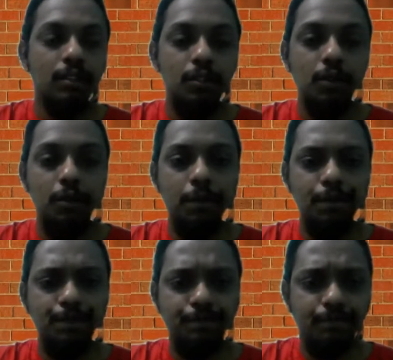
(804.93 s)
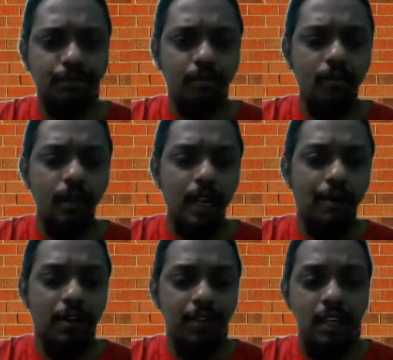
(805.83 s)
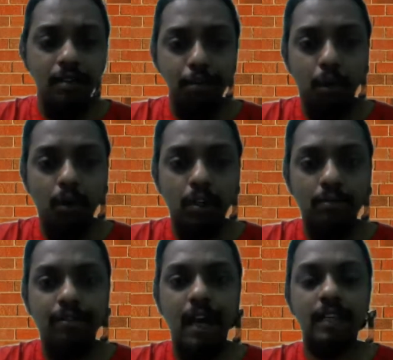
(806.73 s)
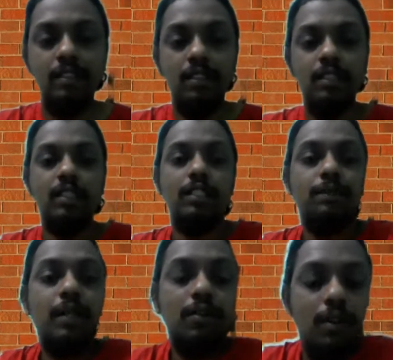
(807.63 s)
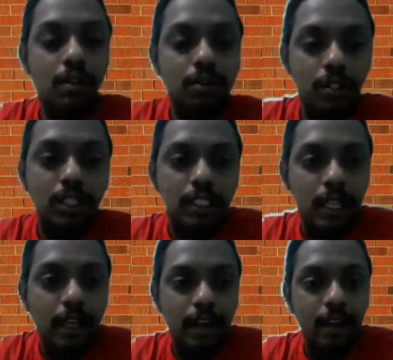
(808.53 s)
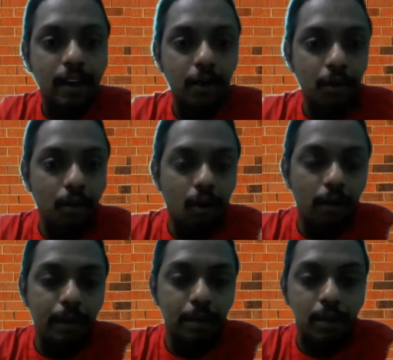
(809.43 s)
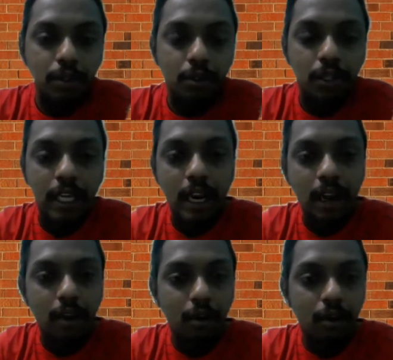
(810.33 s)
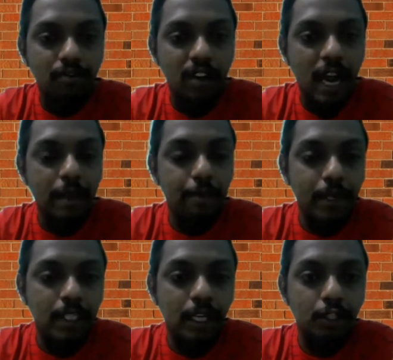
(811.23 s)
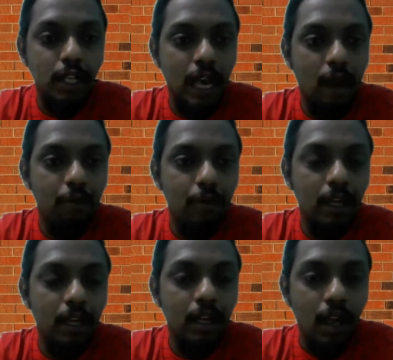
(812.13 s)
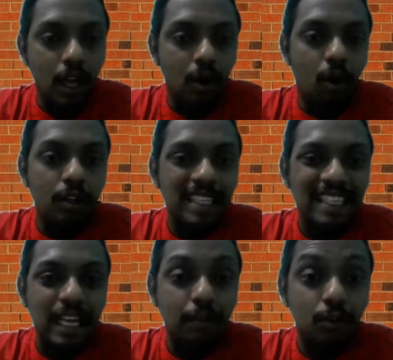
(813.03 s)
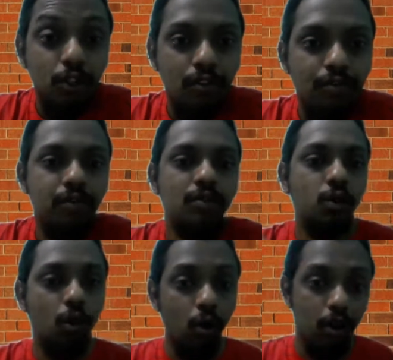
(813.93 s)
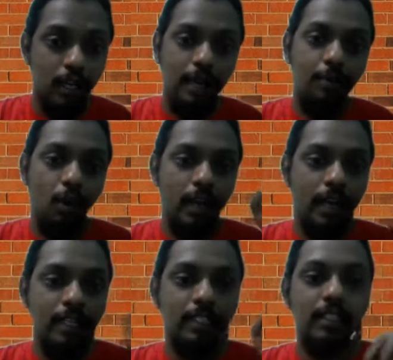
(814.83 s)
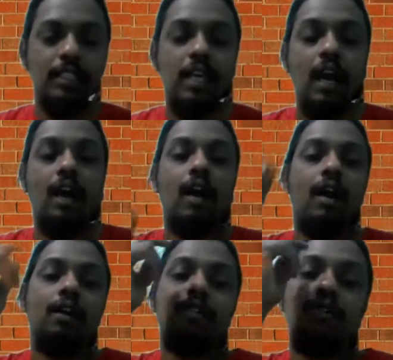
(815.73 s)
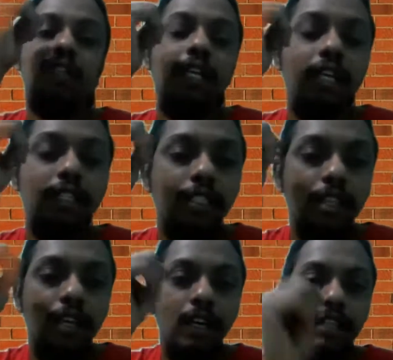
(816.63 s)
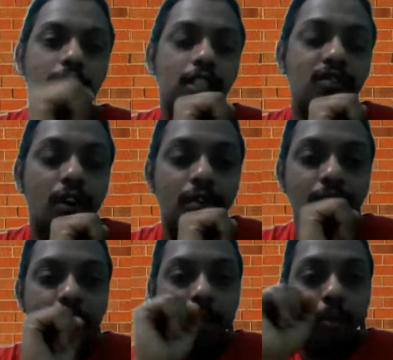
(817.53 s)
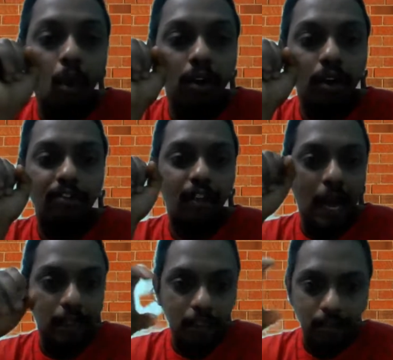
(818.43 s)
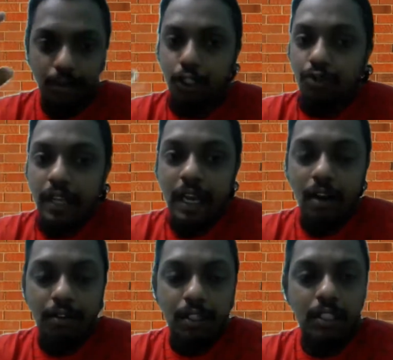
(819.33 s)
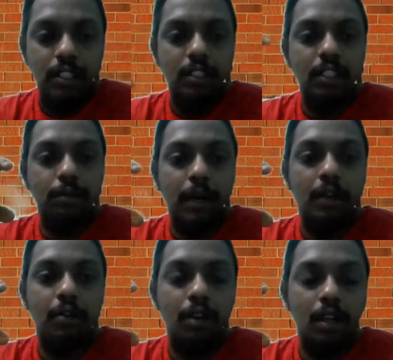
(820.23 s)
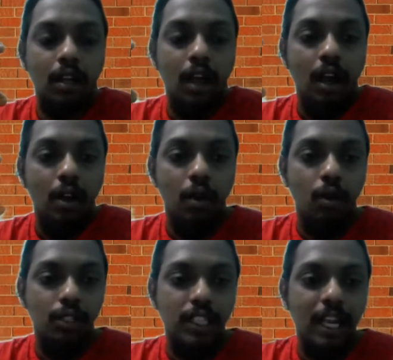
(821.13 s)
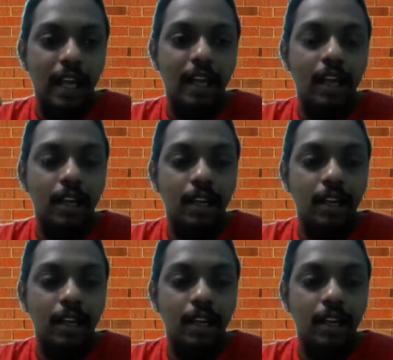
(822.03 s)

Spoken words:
so one of the important factor in this particular course is like you all peoples know there are a lot of hype is actually happening on the terms of so-called cryptocurrencies. So there is this is one of the important factor which we covers in this particular course, like